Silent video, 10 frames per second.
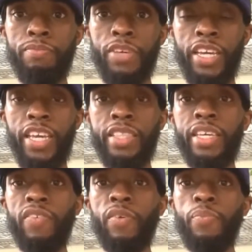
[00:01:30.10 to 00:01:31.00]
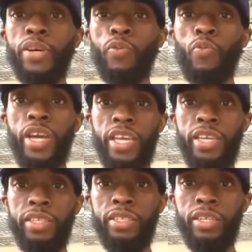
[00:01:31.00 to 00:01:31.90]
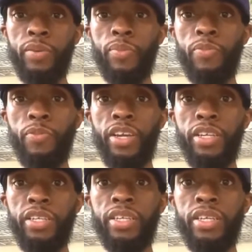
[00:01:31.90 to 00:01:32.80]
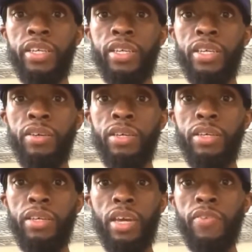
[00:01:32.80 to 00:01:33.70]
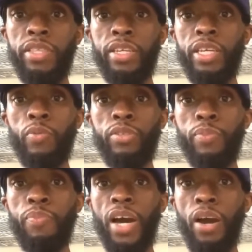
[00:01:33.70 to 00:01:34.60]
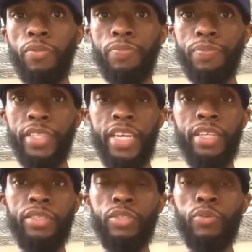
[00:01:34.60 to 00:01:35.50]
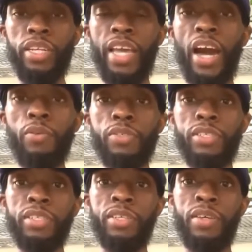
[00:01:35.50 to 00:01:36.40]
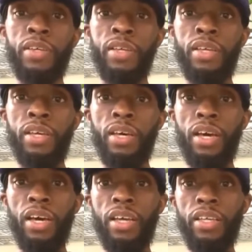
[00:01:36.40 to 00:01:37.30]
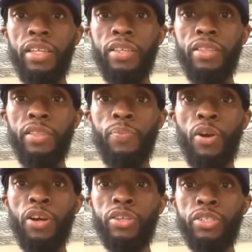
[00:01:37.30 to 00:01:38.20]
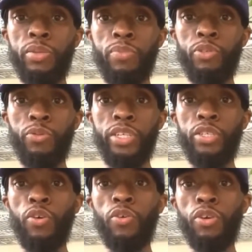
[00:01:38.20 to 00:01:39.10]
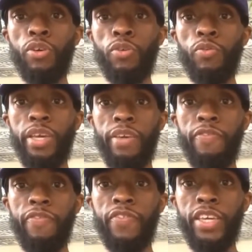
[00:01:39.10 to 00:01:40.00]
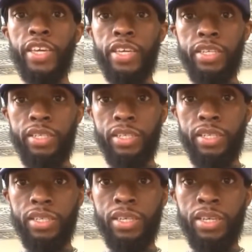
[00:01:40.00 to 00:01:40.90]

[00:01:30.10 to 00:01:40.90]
I can't think of a better way to commemorate everything that he was about than to announce the partnership between Tolco and Figs.